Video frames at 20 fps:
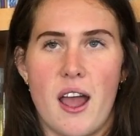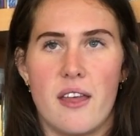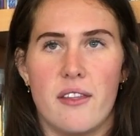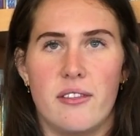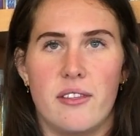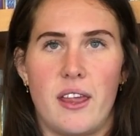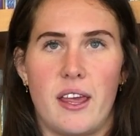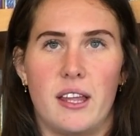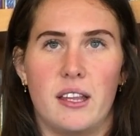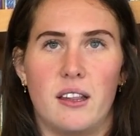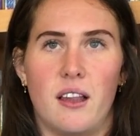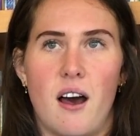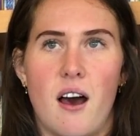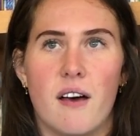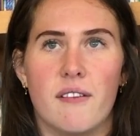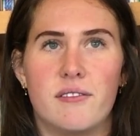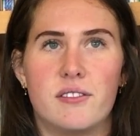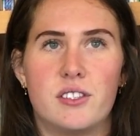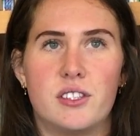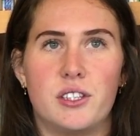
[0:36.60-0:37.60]
and they love
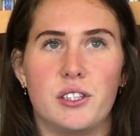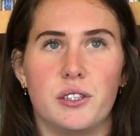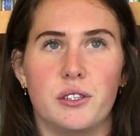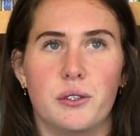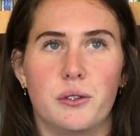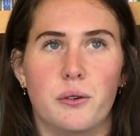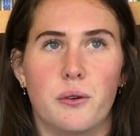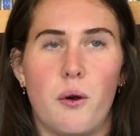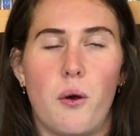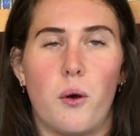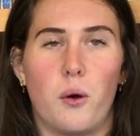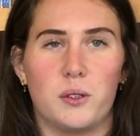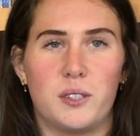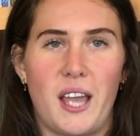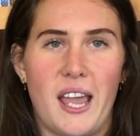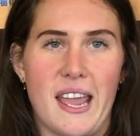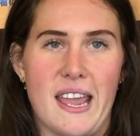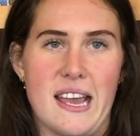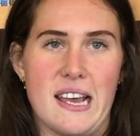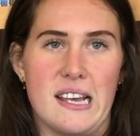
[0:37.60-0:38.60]
to hold
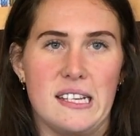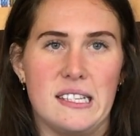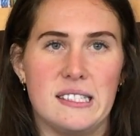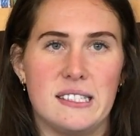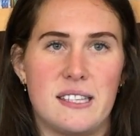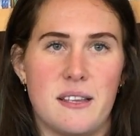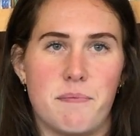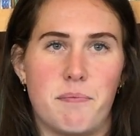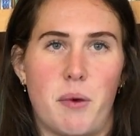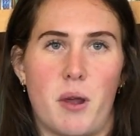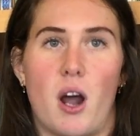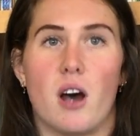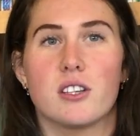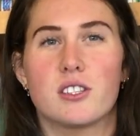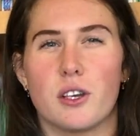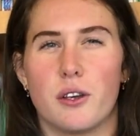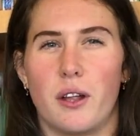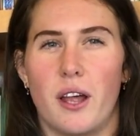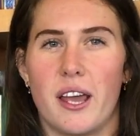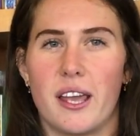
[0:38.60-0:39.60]
hands, but
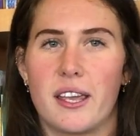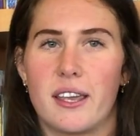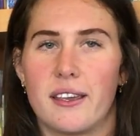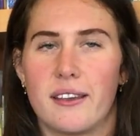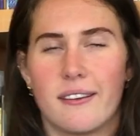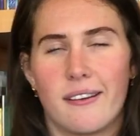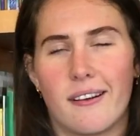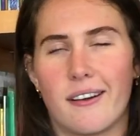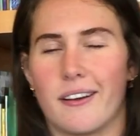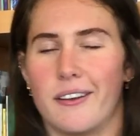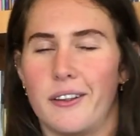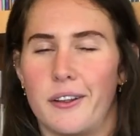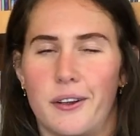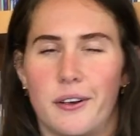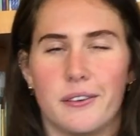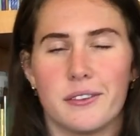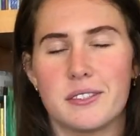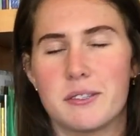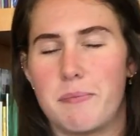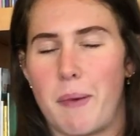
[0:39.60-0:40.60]
also like are a little
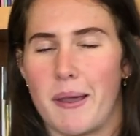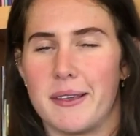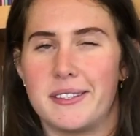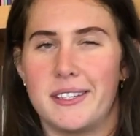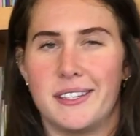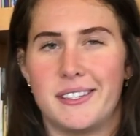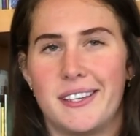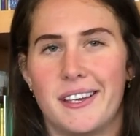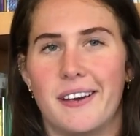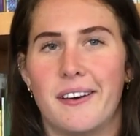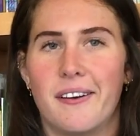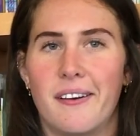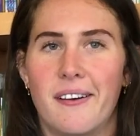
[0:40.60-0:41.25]
spicy too.